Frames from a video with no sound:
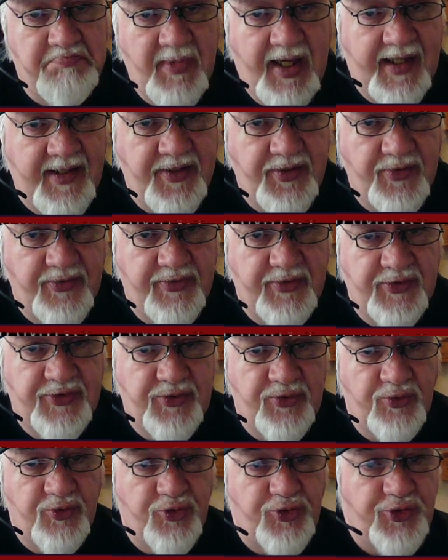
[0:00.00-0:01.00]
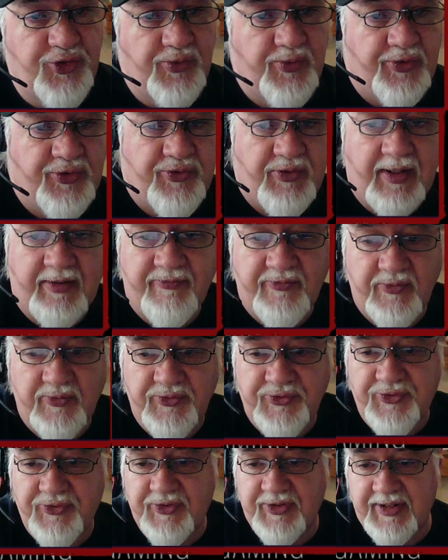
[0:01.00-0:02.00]
any other sort of sewer
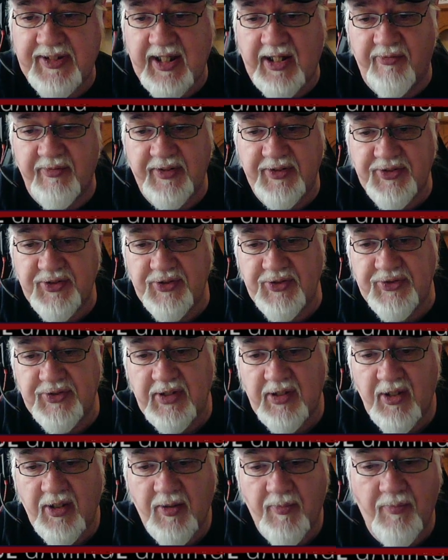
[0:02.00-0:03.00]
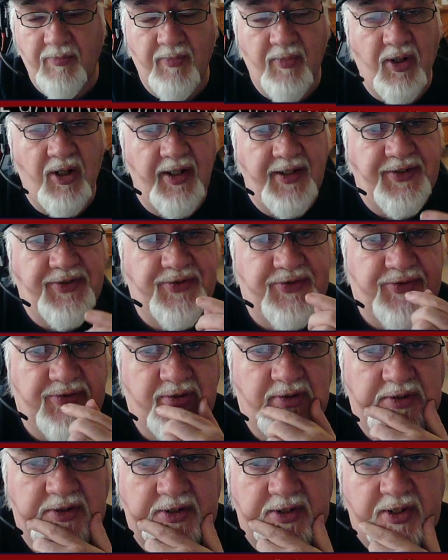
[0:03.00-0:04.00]
travels the characters might
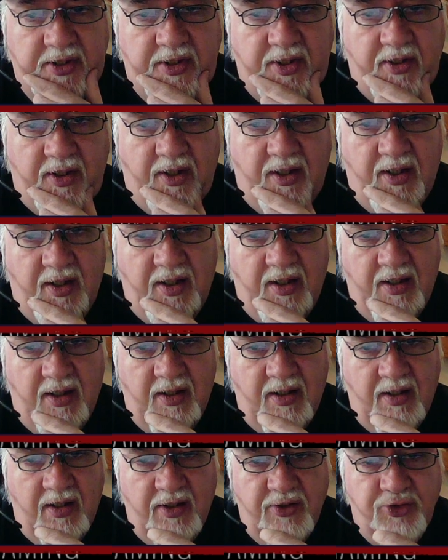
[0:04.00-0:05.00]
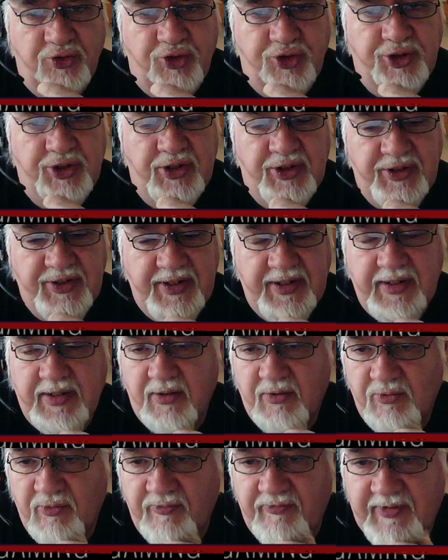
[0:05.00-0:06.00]
journey
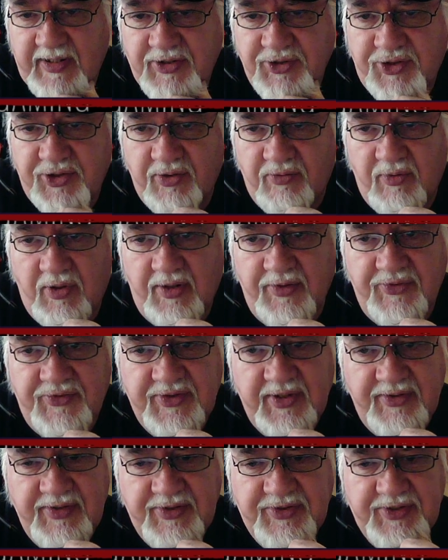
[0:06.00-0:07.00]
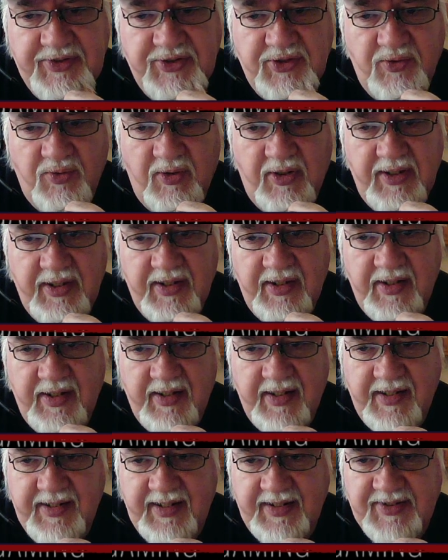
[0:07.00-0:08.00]
or venture on. So this is quite
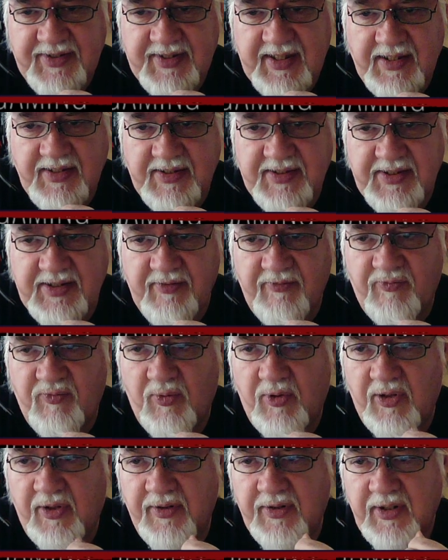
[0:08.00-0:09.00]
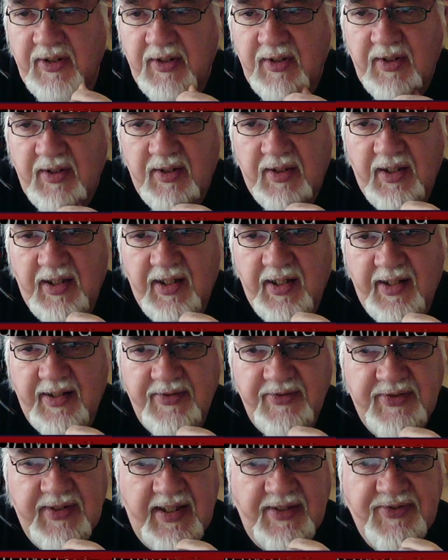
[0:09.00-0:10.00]
an extensive one,
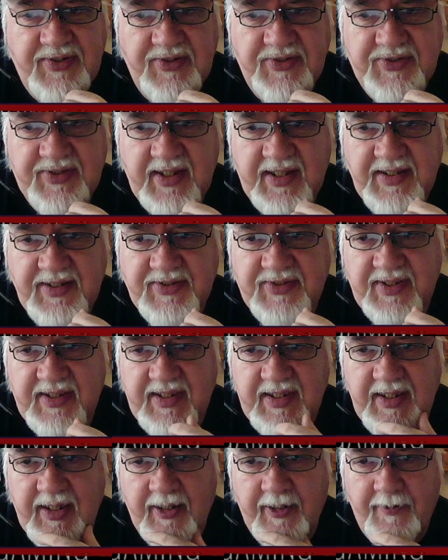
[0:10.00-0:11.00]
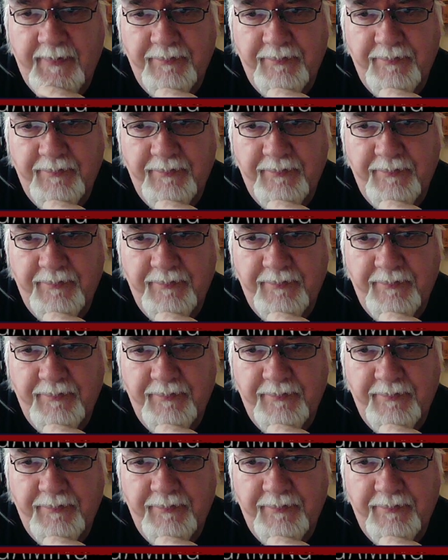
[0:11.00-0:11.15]
and as it says here,